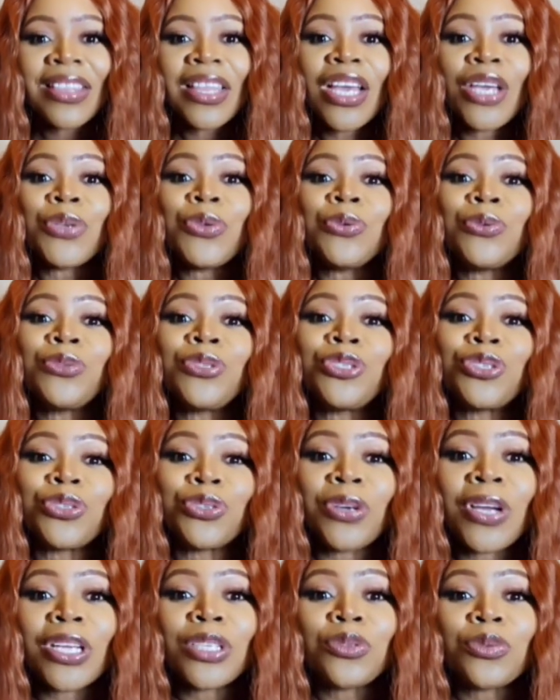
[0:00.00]
that use
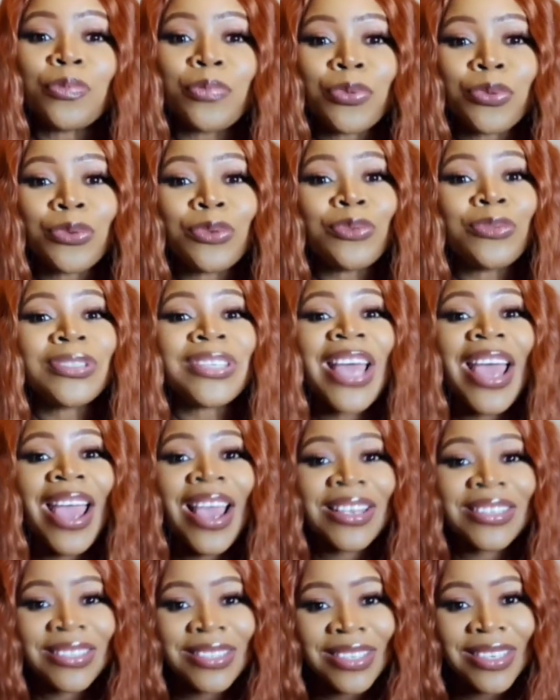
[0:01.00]
sugar to produce
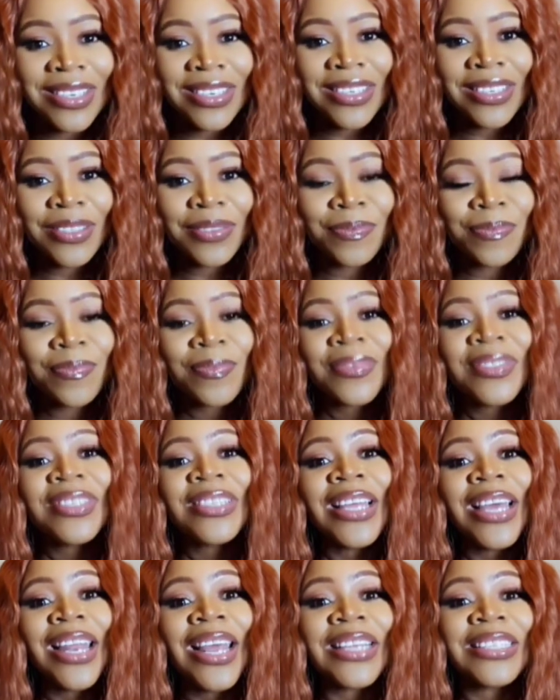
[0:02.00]
acid
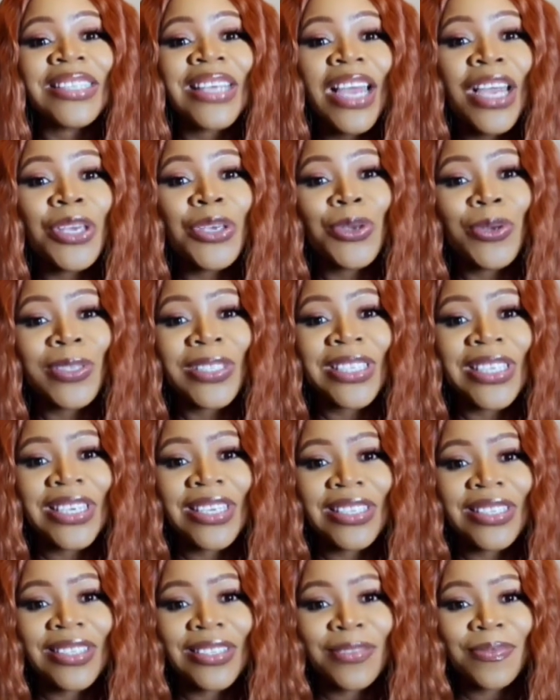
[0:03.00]
that attack your
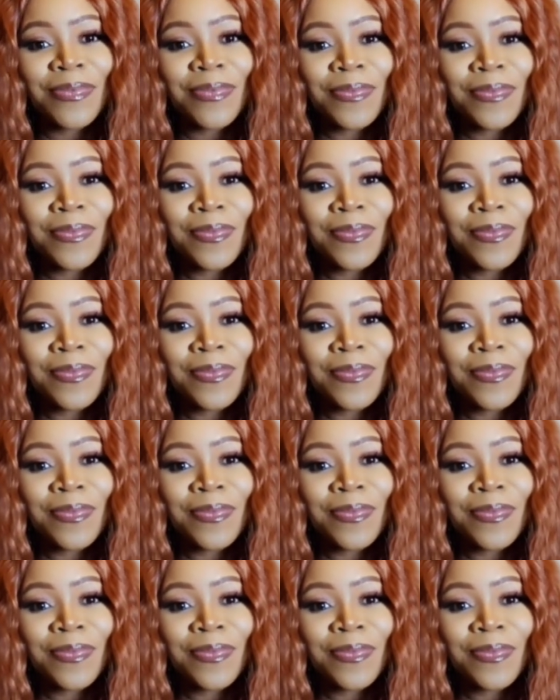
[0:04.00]
teeth.